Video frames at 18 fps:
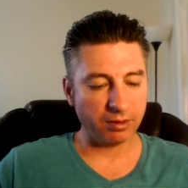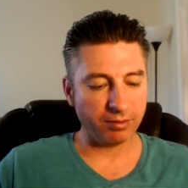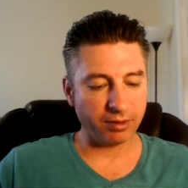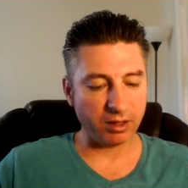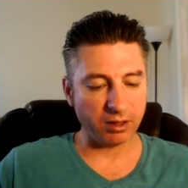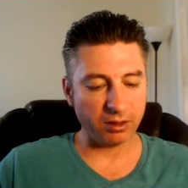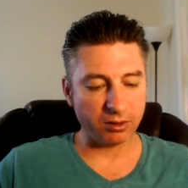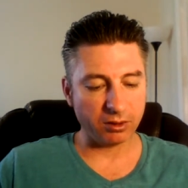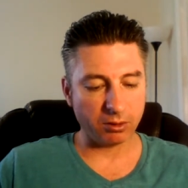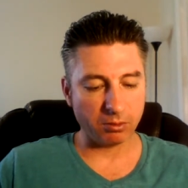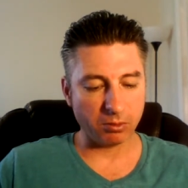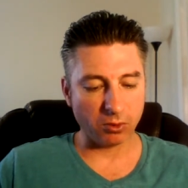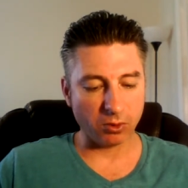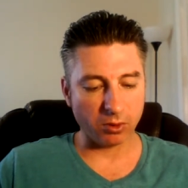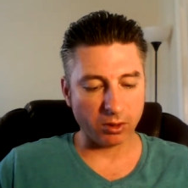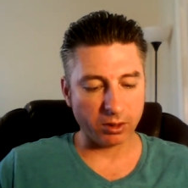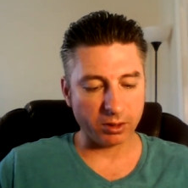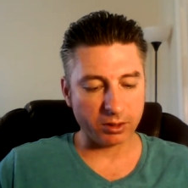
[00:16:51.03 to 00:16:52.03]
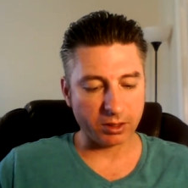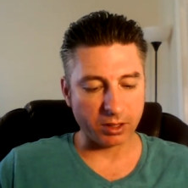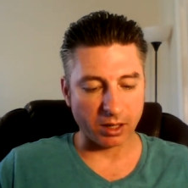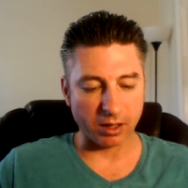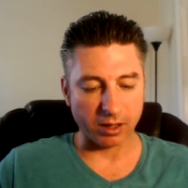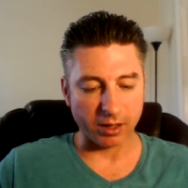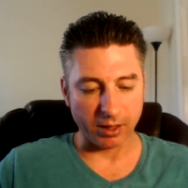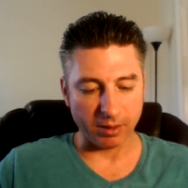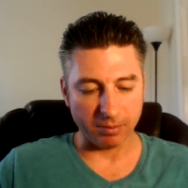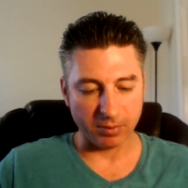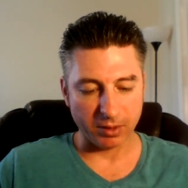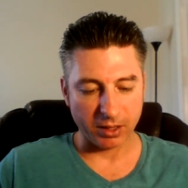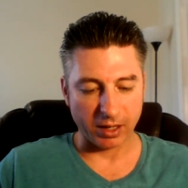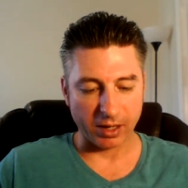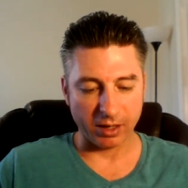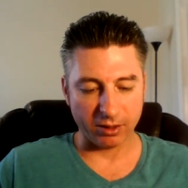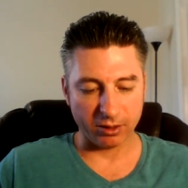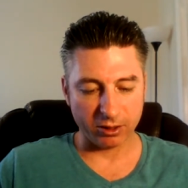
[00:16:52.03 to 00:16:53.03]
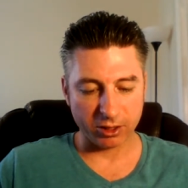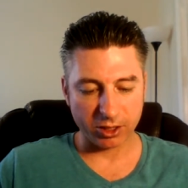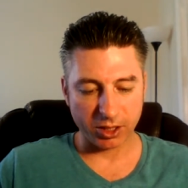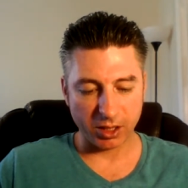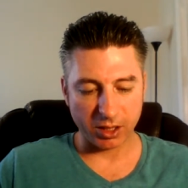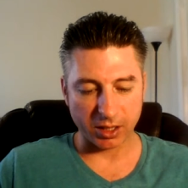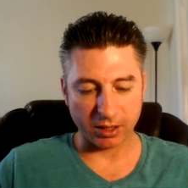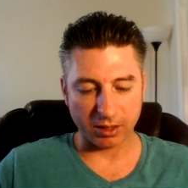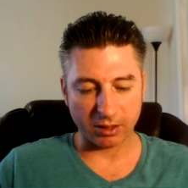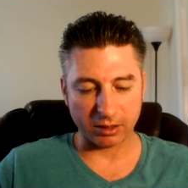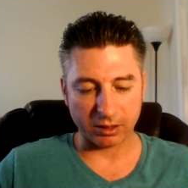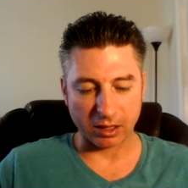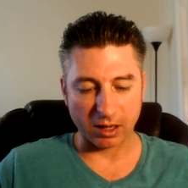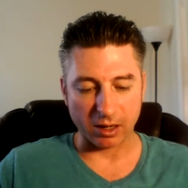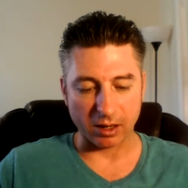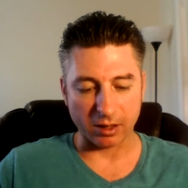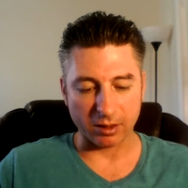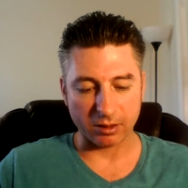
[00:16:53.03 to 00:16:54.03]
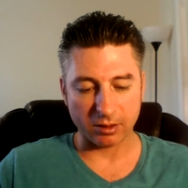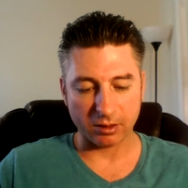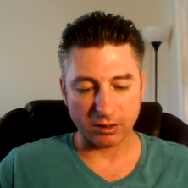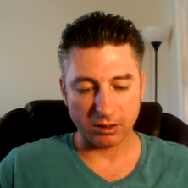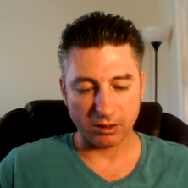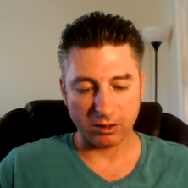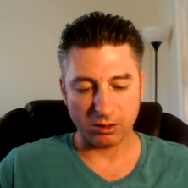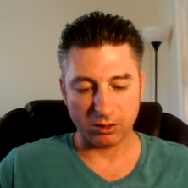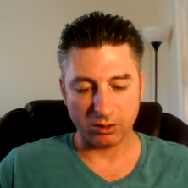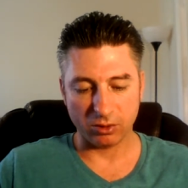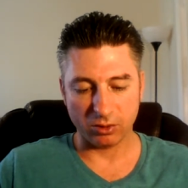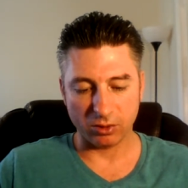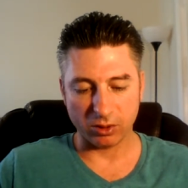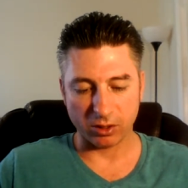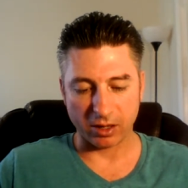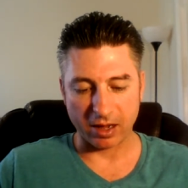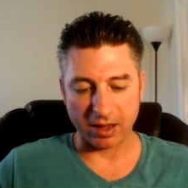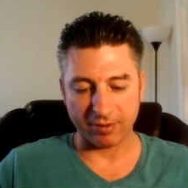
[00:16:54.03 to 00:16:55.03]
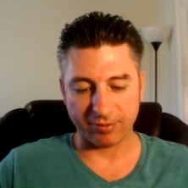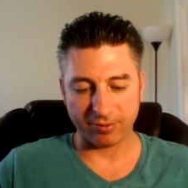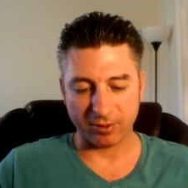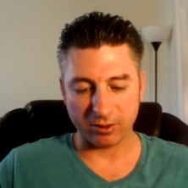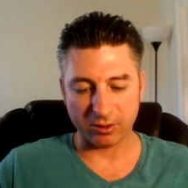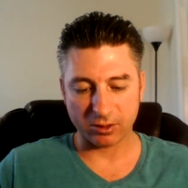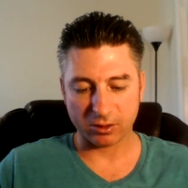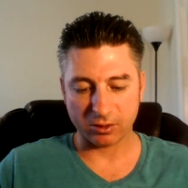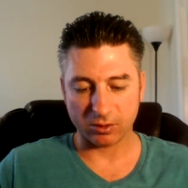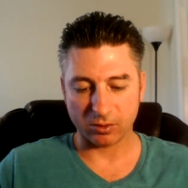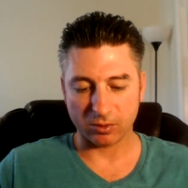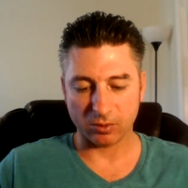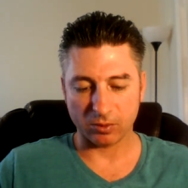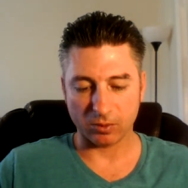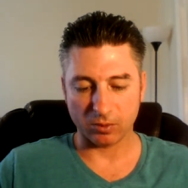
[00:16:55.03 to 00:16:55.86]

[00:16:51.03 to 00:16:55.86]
Give a little more time, energy, and thought to your efforts,